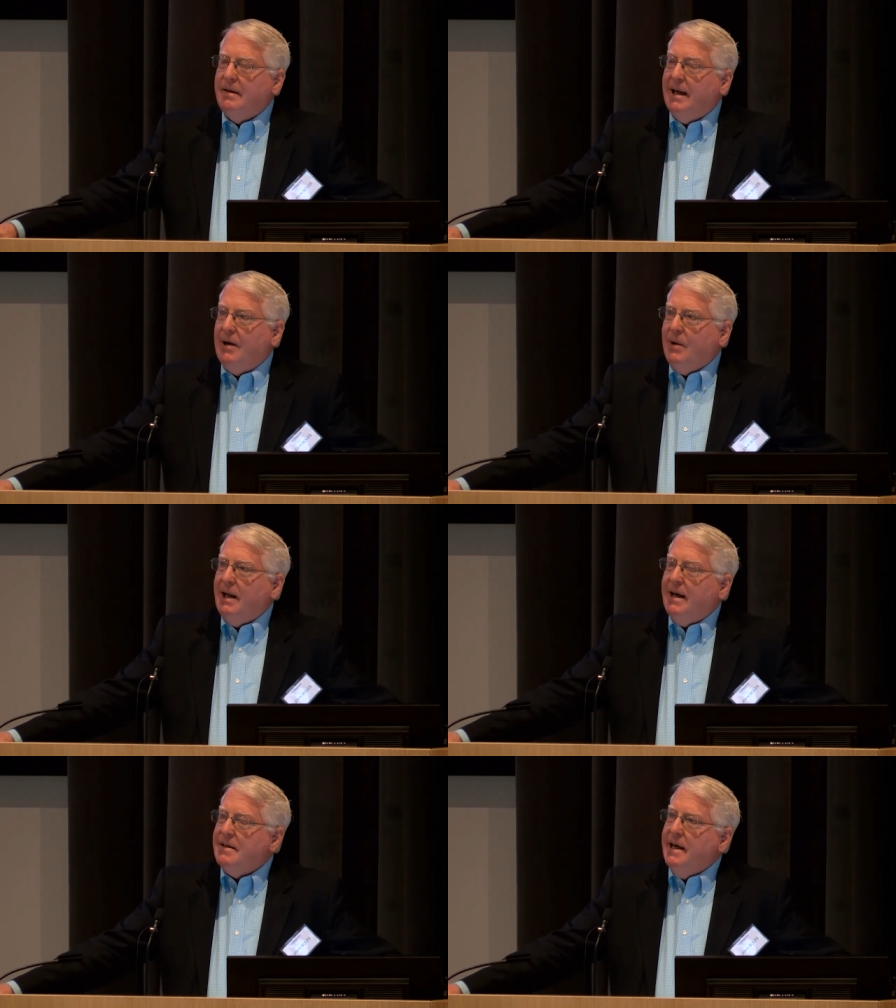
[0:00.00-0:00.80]
Now I
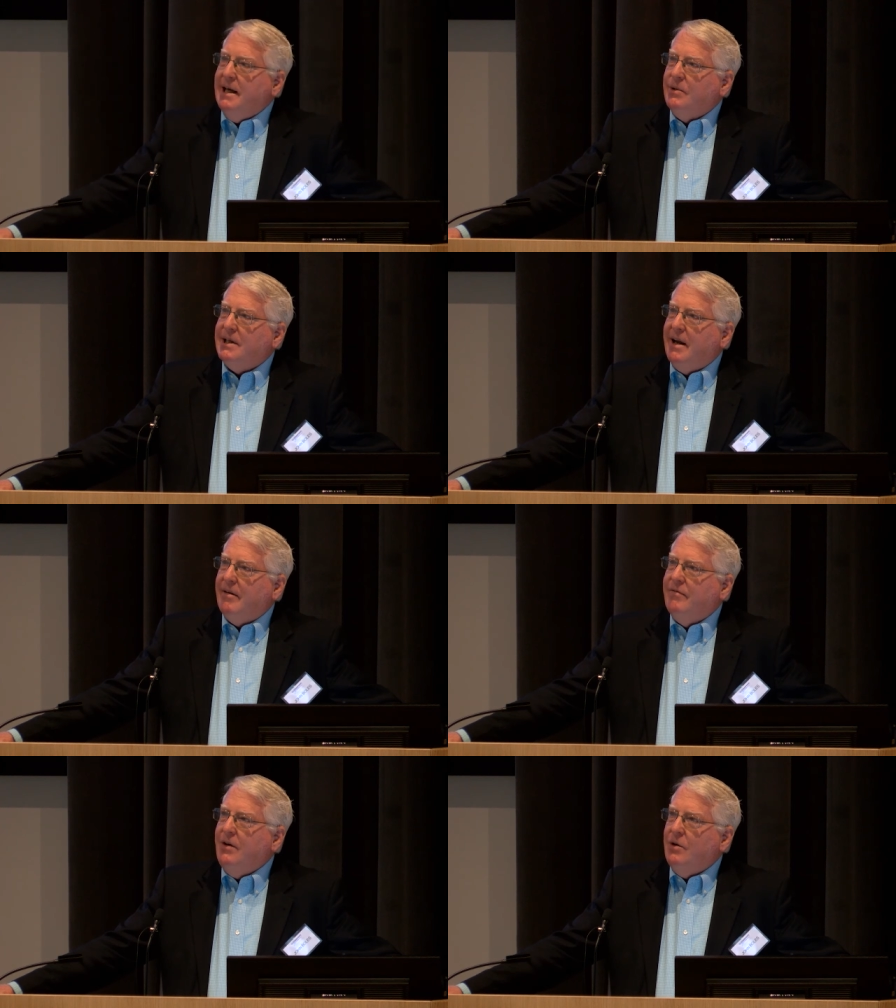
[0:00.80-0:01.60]
realize now it was kind
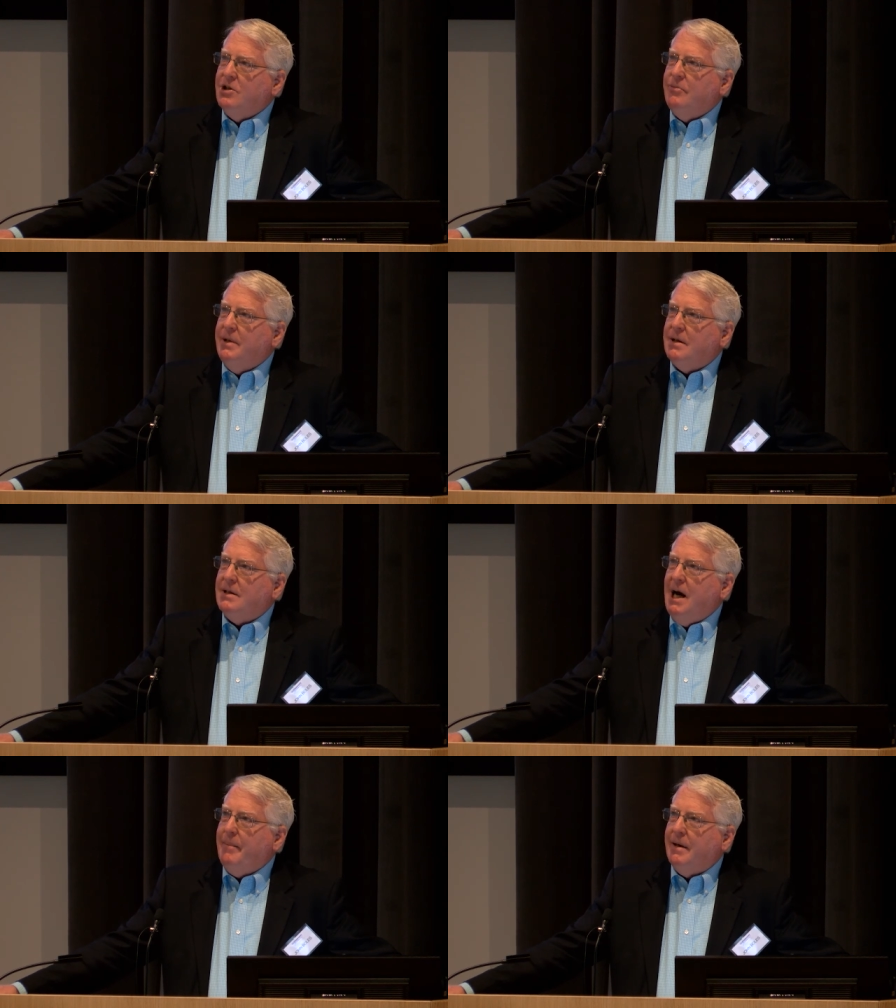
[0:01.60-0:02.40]
of foolish to pick a
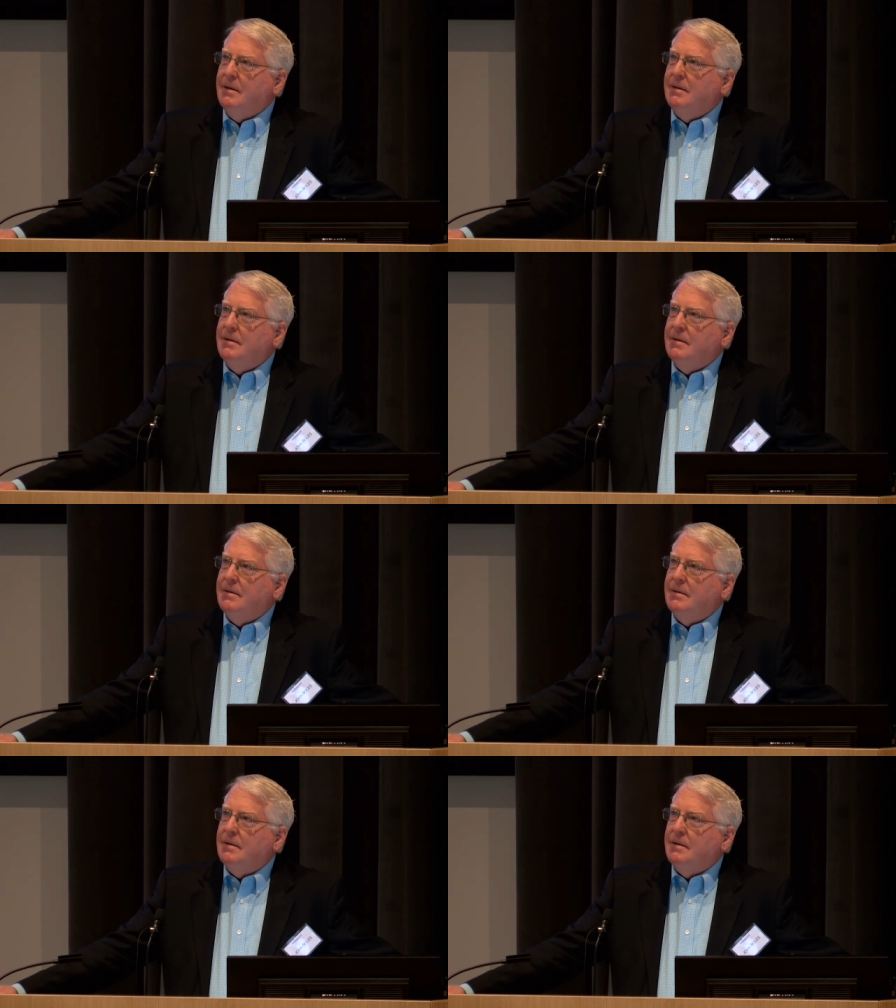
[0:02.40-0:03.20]
topic
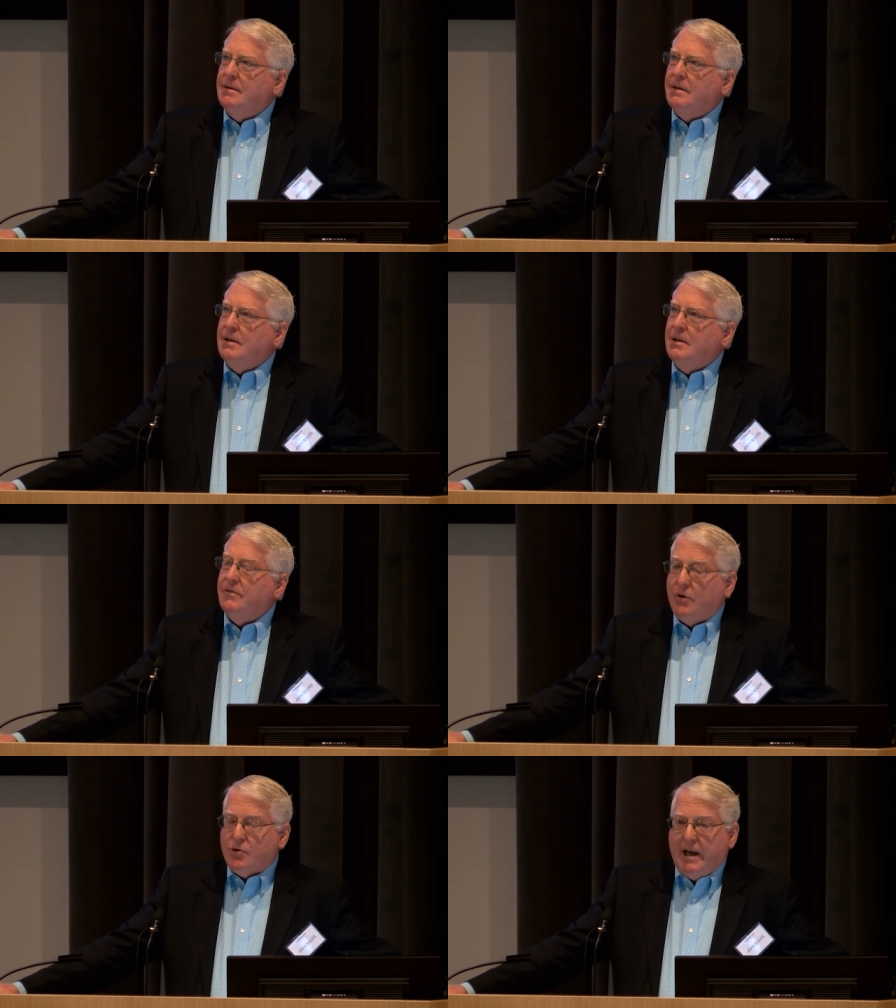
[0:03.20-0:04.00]
the
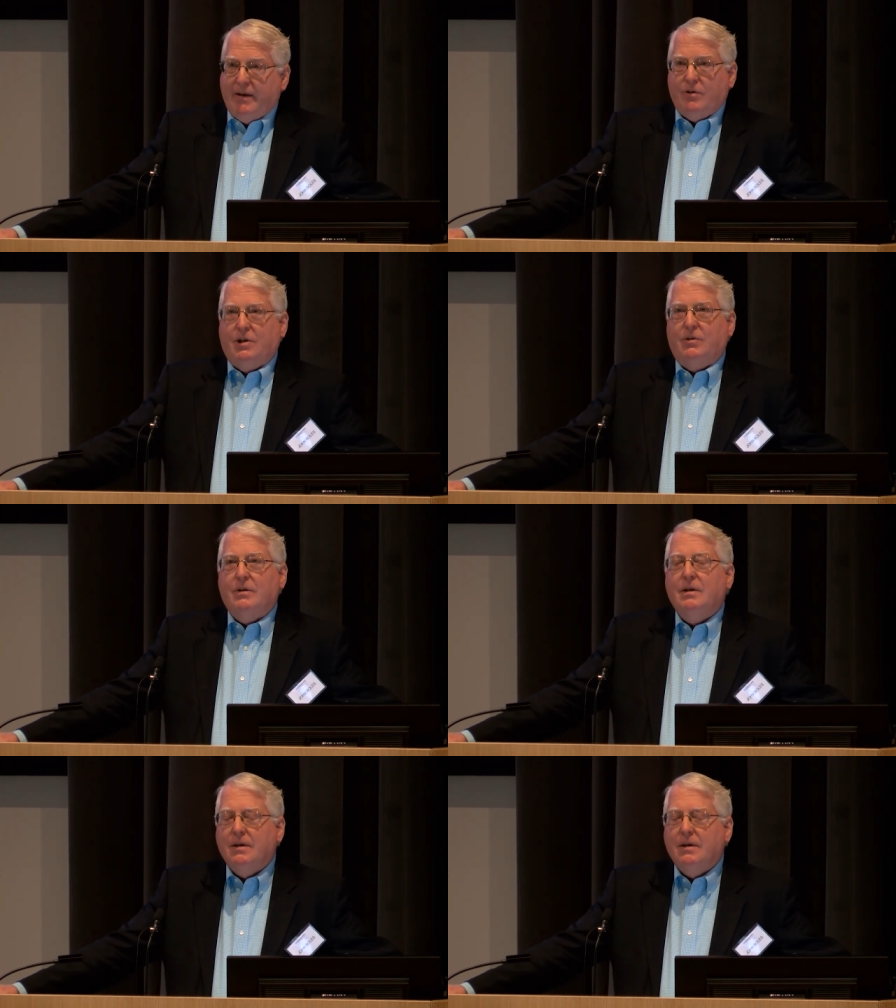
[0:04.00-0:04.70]
first afternoon,